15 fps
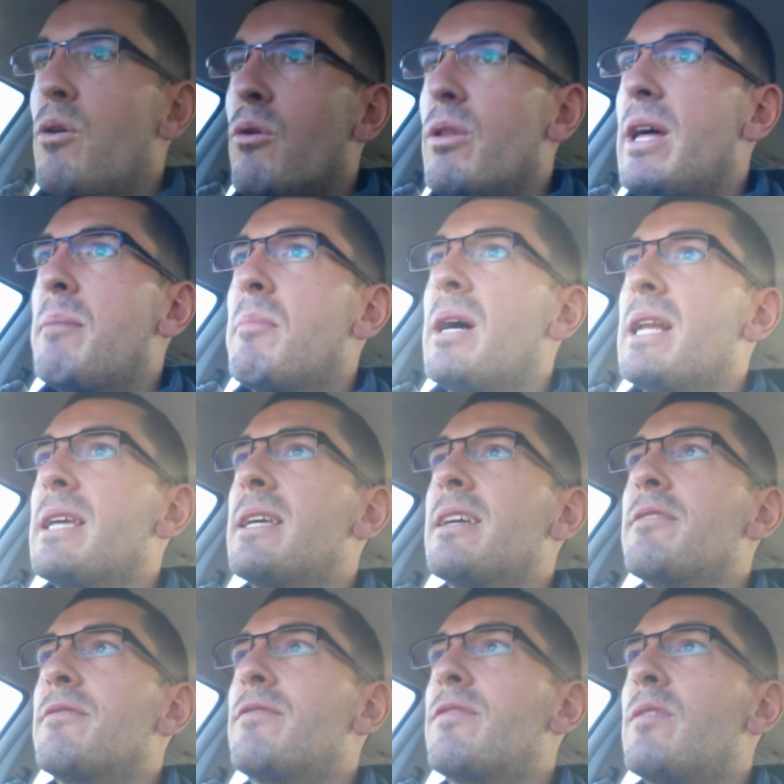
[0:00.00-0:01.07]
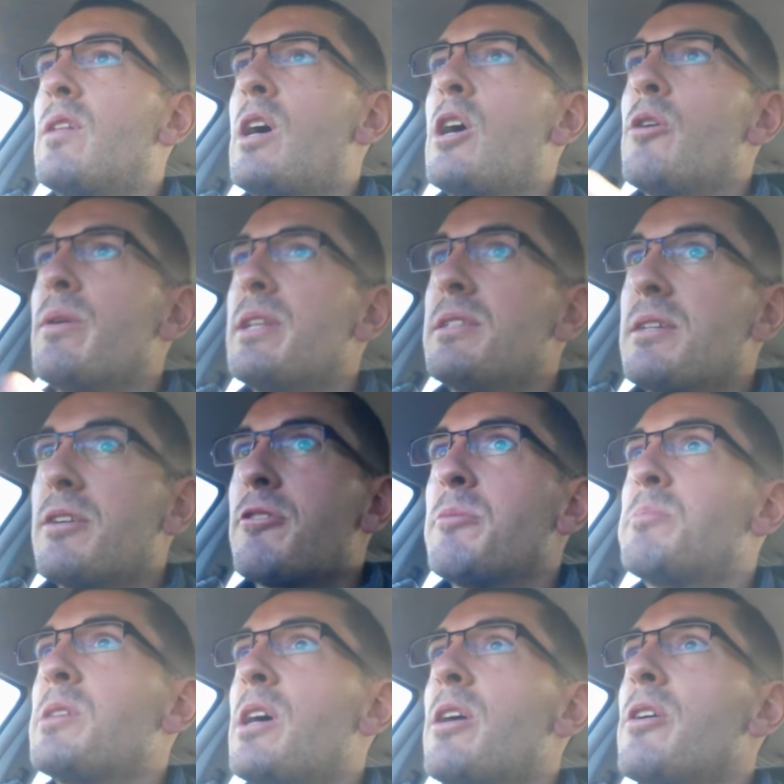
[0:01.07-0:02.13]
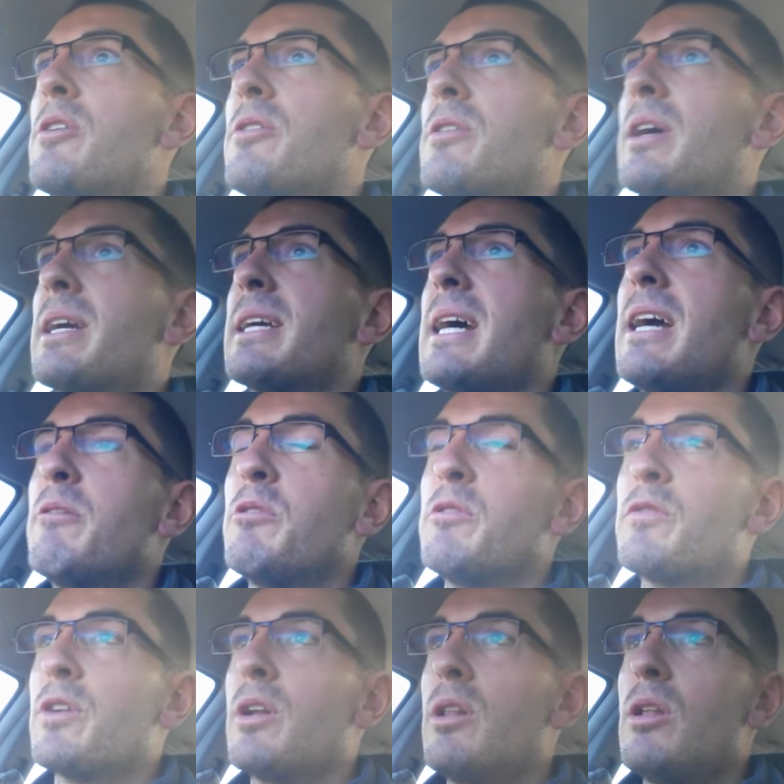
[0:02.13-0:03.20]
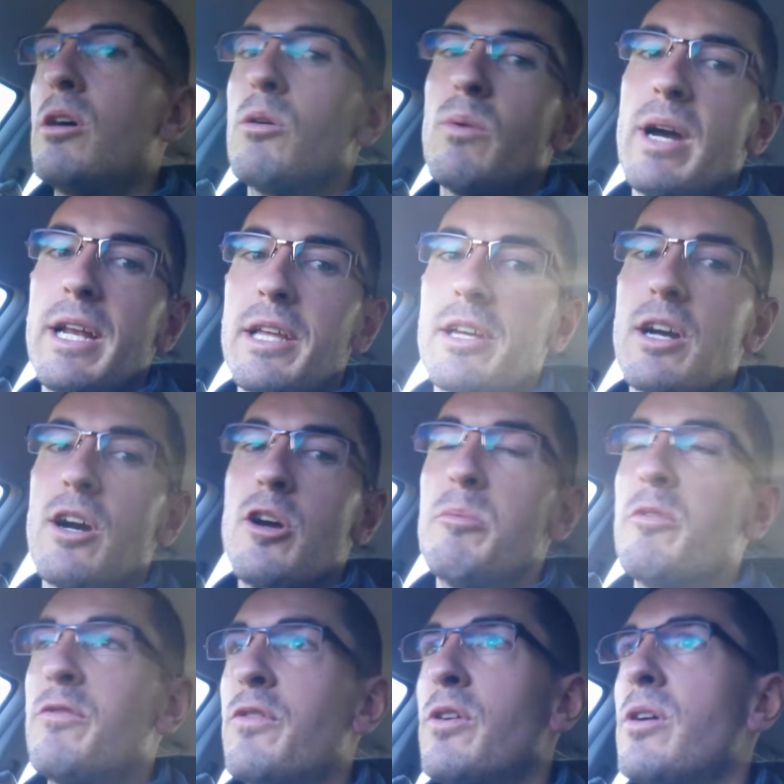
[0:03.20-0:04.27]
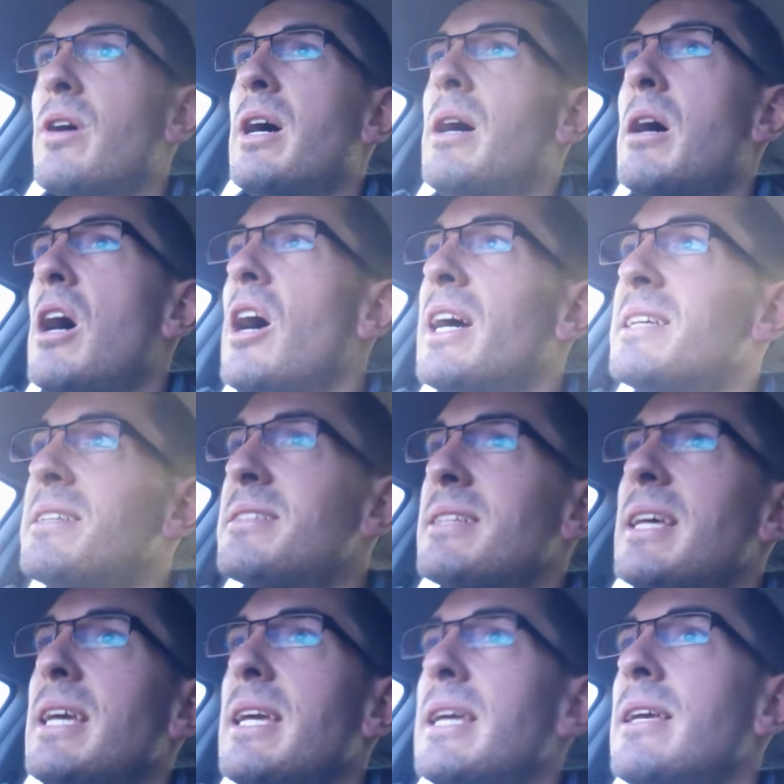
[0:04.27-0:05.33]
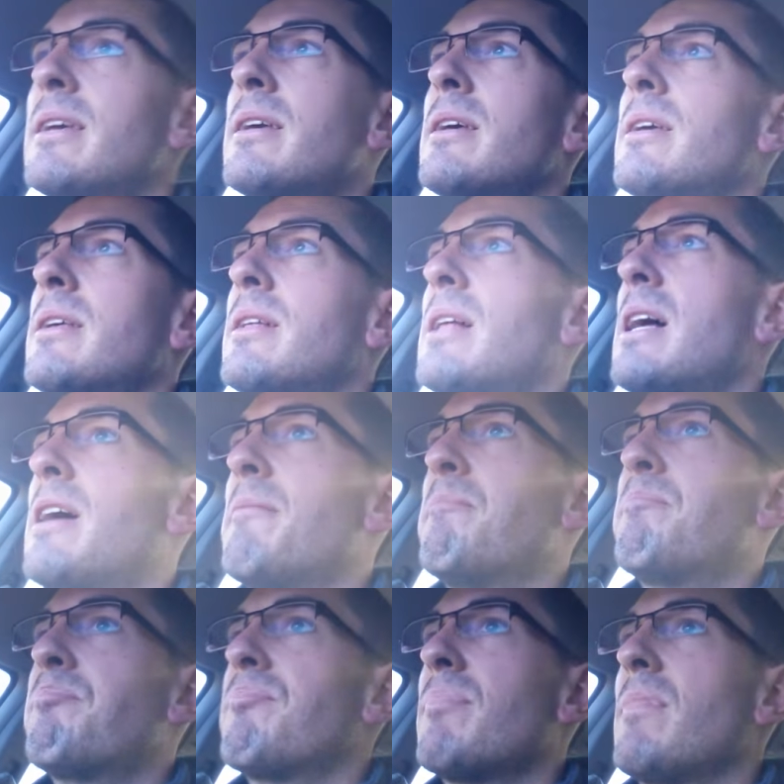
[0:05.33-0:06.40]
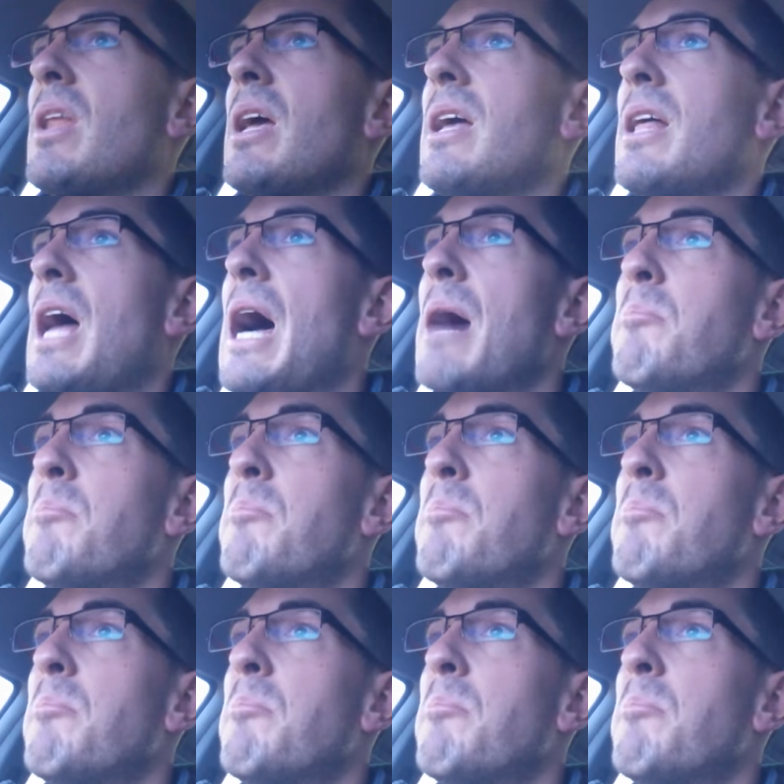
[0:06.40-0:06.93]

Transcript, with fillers: All that money can flow into crypto, okay? We've got a long way to go before I see um,